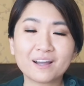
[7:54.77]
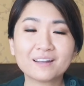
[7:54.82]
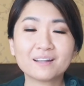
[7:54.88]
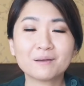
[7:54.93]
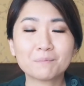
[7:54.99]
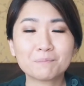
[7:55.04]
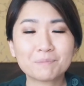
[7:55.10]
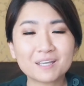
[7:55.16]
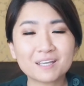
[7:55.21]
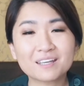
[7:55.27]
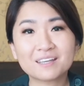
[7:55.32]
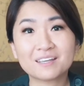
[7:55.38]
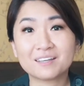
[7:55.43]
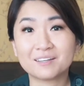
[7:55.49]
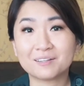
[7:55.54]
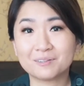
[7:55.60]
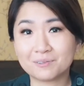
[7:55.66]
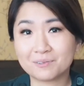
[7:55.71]
quite a
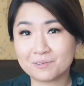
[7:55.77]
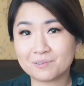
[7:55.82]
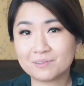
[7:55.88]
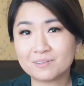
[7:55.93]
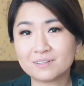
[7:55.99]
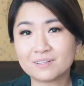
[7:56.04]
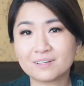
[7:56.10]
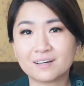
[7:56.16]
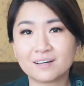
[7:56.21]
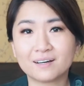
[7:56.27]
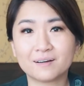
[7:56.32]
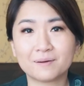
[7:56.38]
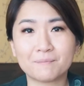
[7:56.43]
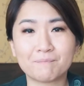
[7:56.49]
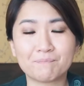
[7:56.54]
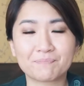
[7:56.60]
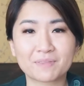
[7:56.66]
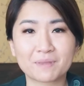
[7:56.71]
pinky nude,
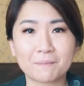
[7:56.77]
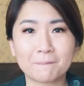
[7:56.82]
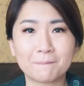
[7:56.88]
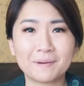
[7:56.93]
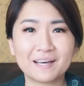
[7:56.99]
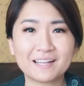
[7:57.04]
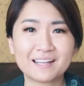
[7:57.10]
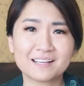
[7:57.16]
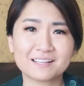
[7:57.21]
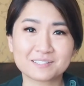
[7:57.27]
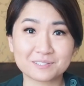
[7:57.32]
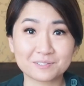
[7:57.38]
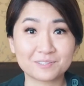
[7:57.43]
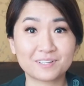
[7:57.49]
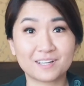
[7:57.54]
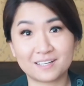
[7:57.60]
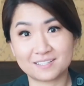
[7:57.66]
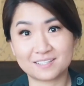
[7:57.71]
but
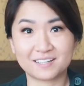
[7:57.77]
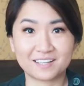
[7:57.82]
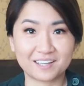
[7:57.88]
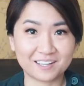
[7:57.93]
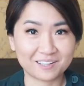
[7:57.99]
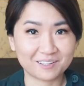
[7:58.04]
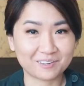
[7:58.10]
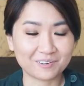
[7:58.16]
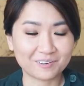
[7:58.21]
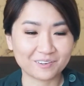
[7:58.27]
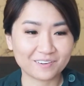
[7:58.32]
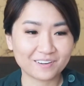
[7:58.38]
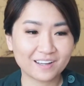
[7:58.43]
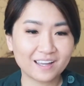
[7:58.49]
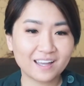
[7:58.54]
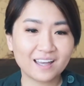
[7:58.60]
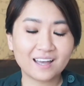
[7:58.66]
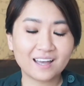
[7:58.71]
as nude as I can go.